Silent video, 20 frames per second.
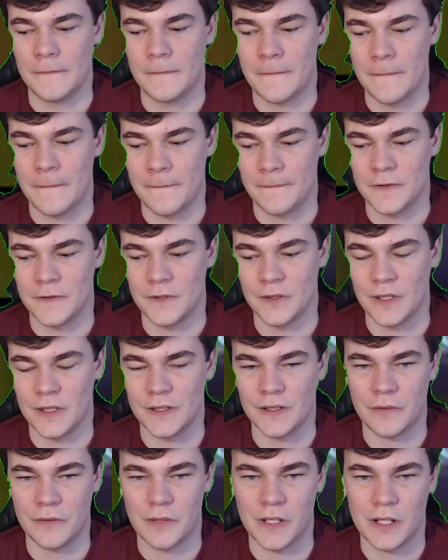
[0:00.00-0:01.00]
so that's
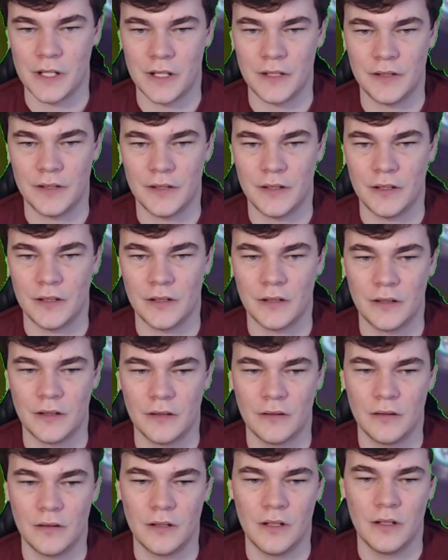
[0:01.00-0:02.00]
how i got into the
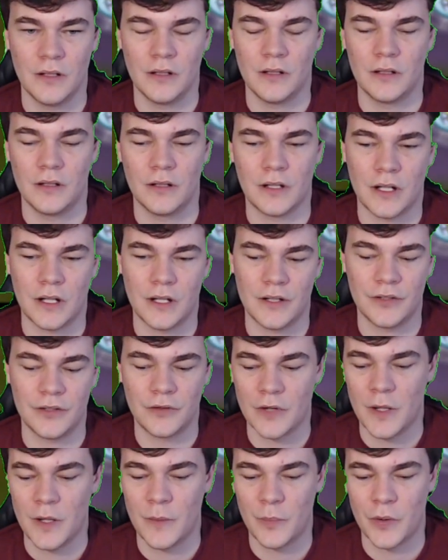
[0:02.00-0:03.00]
God is a
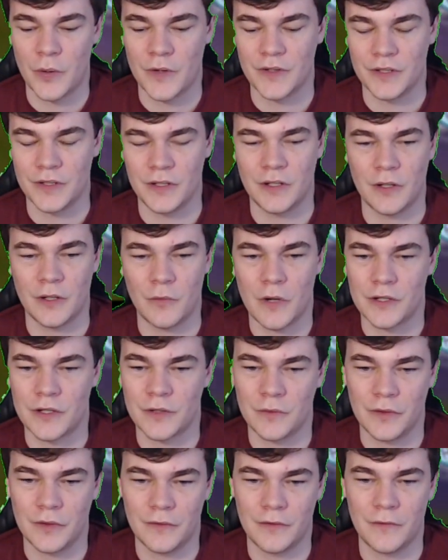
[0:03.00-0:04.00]
great person, and I watched one
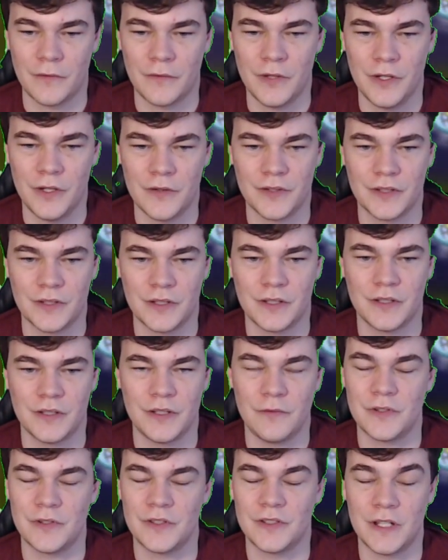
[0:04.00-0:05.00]
of her videos, and she
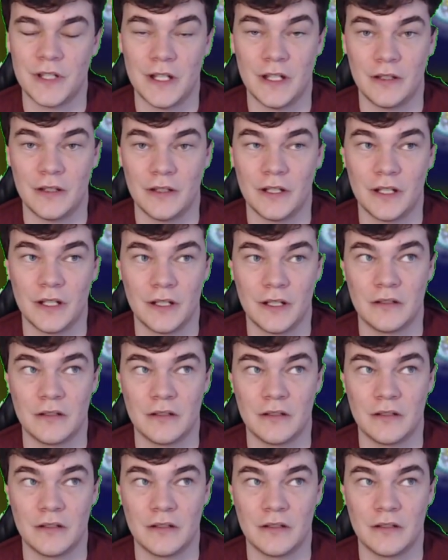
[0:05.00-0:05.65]
was saying like